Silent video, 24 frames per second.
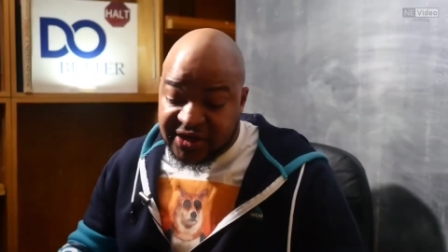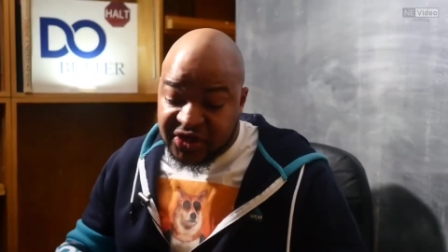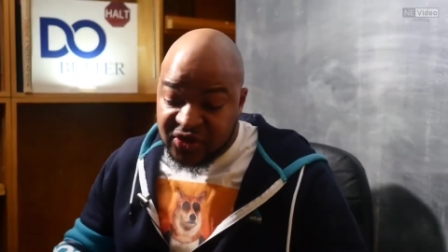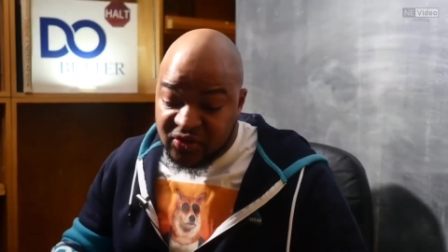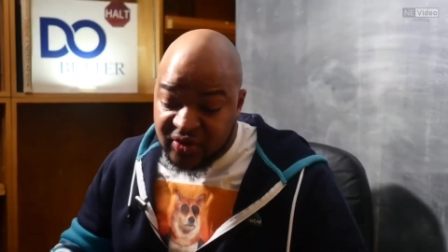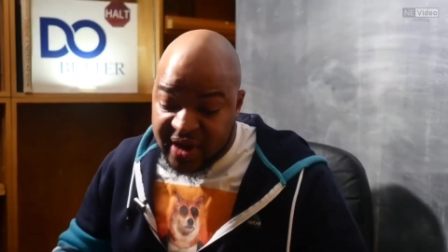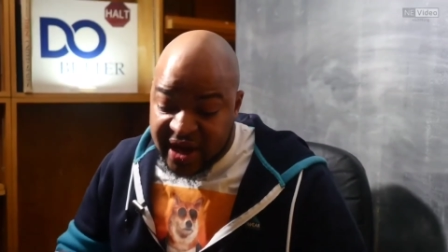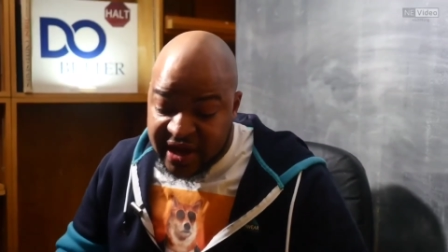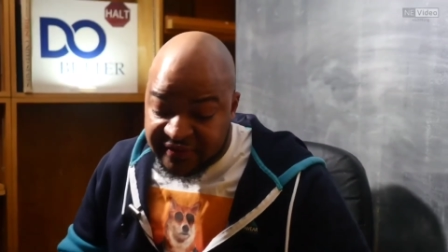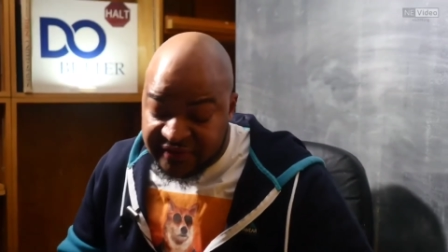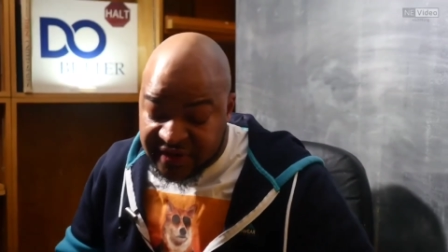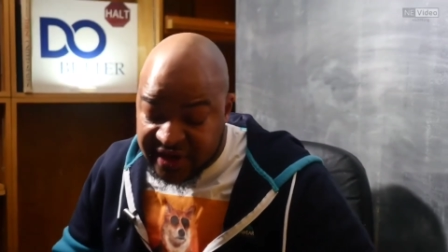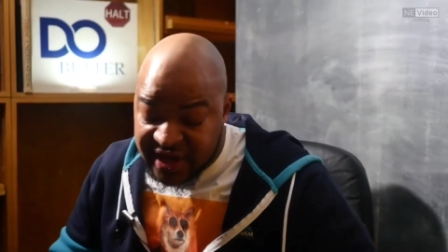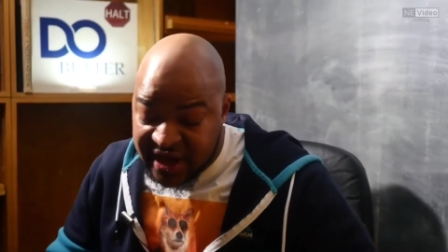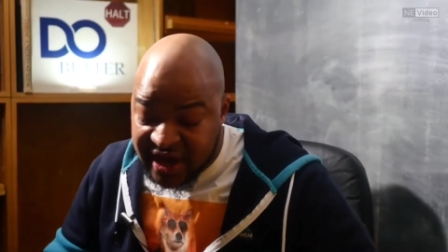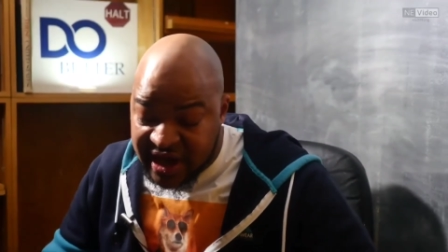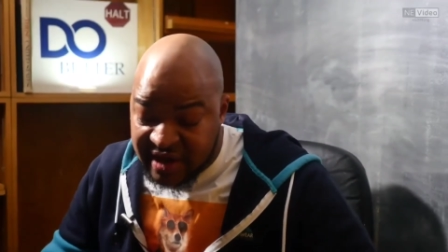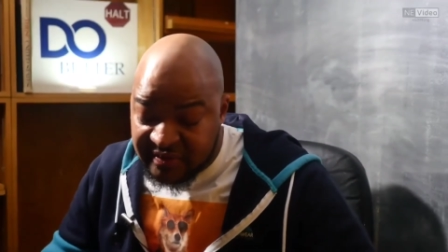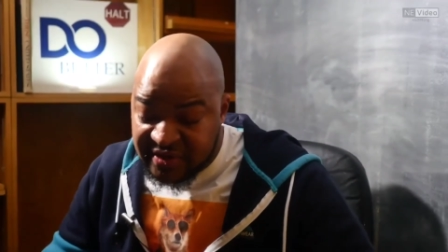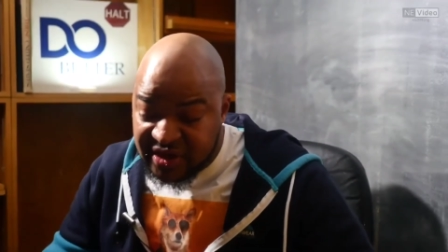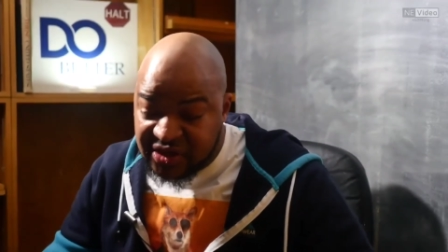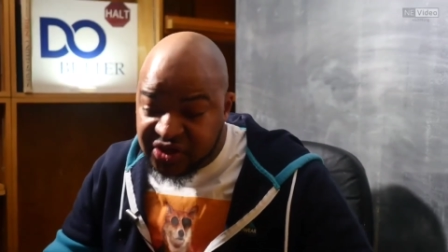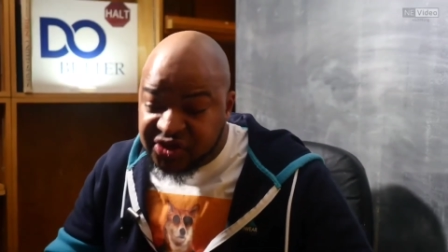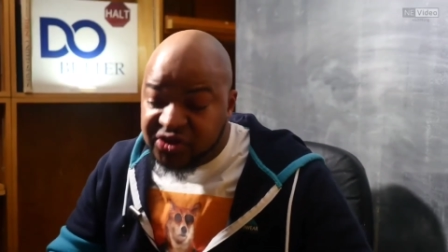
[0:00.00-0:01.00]
I do have a
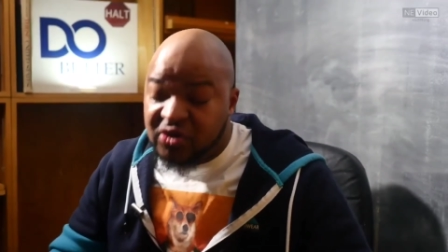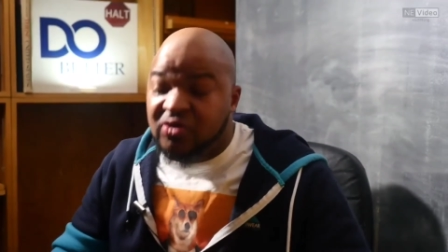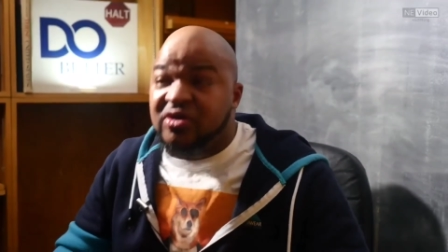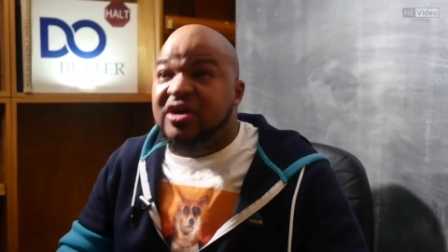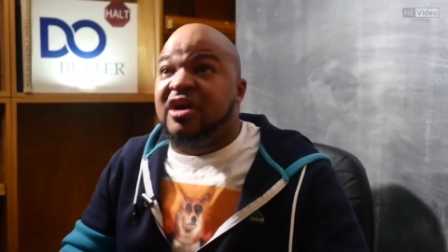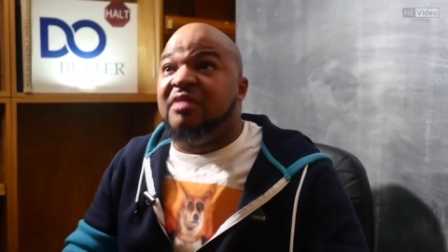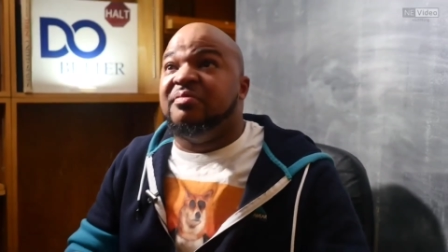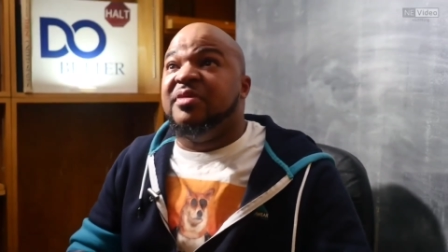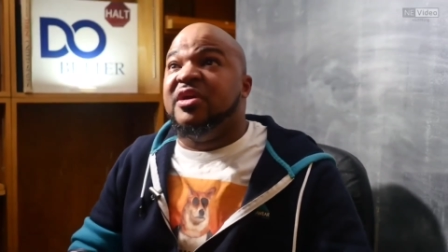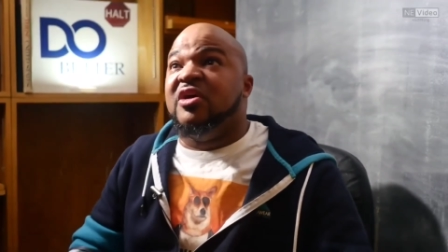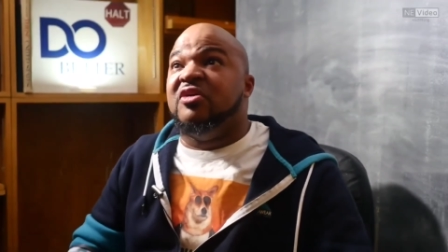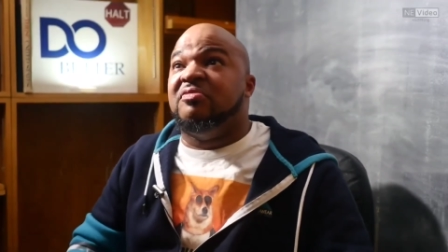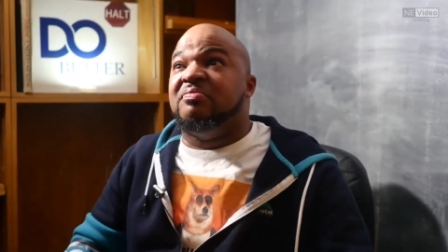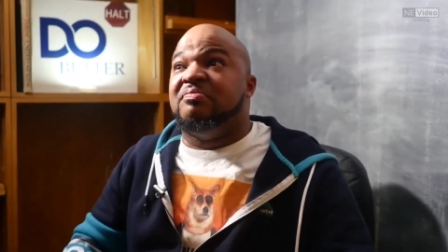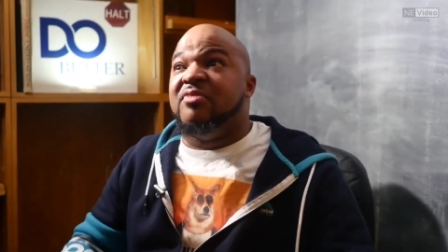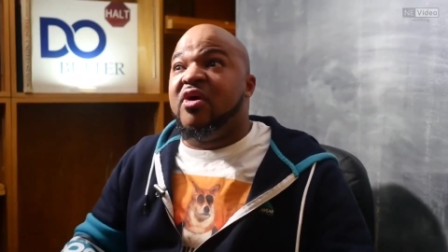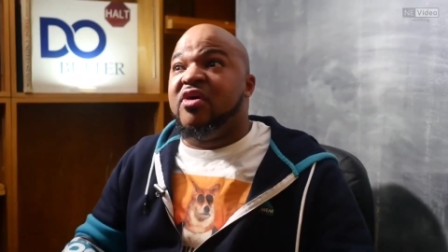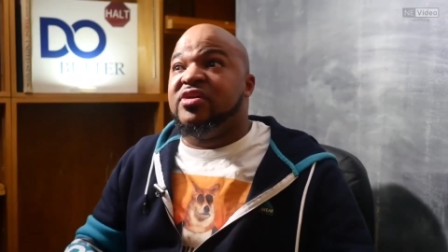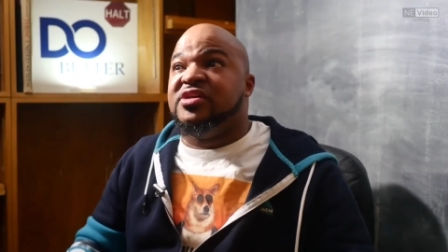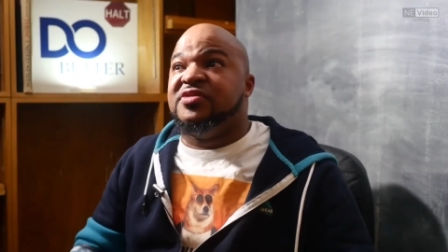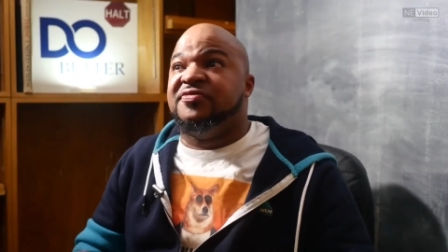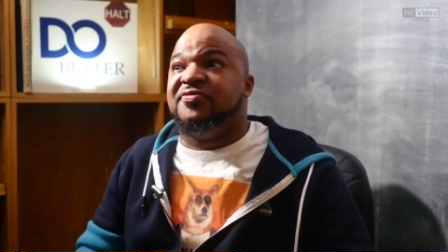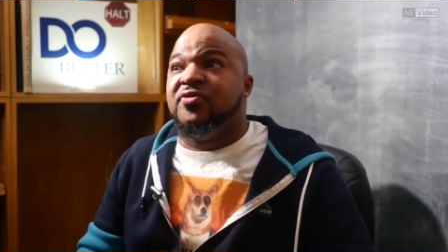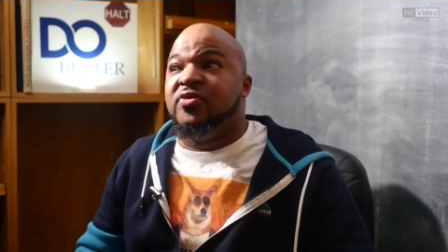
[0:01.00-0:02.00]
comedy show coming up
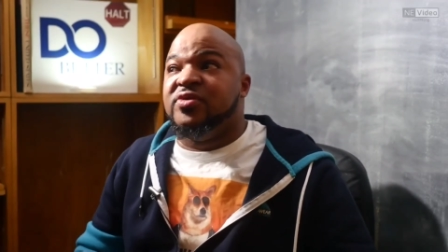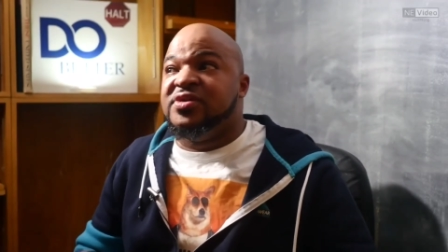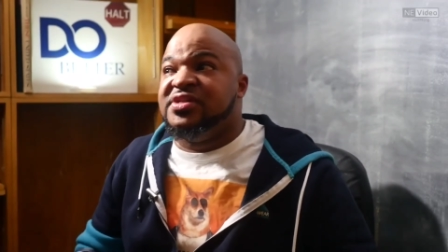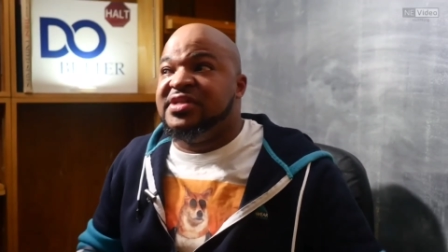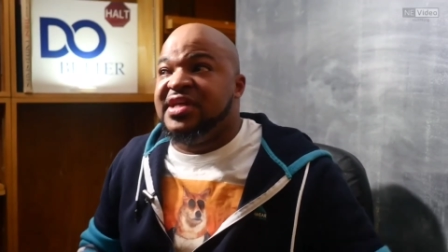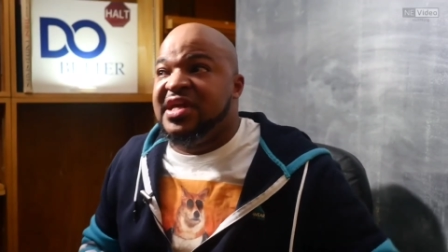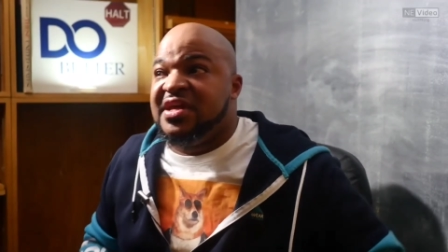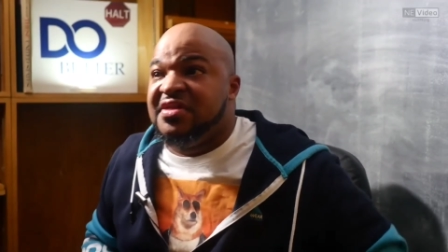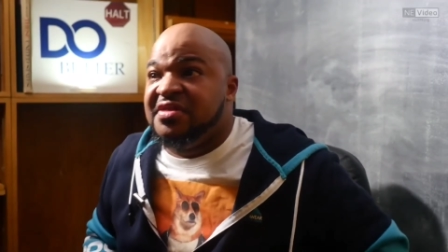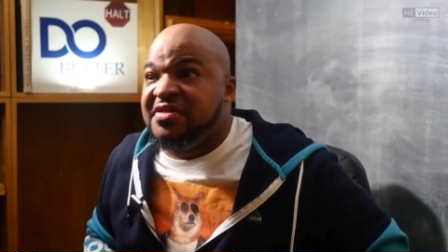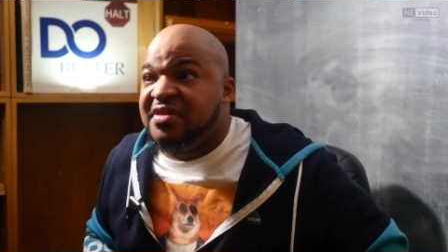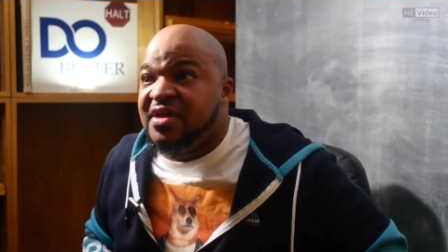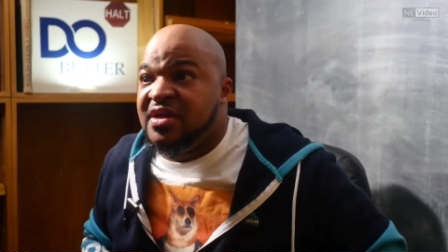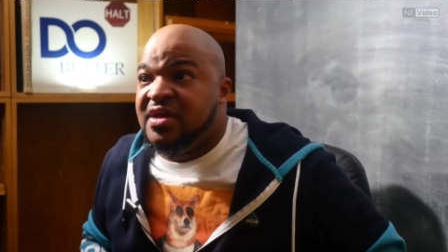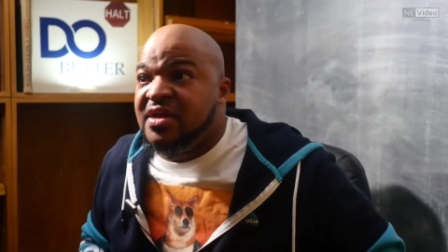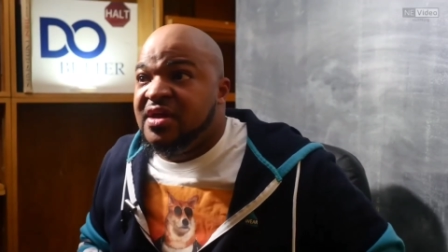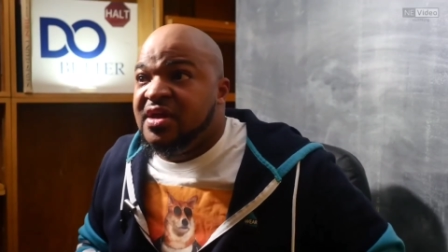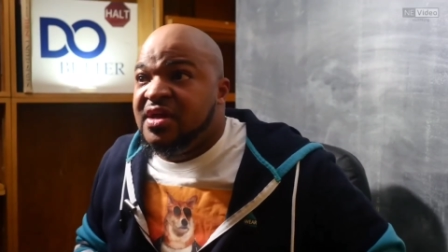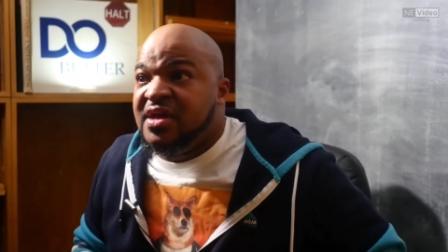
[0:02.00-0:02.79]
March 14th.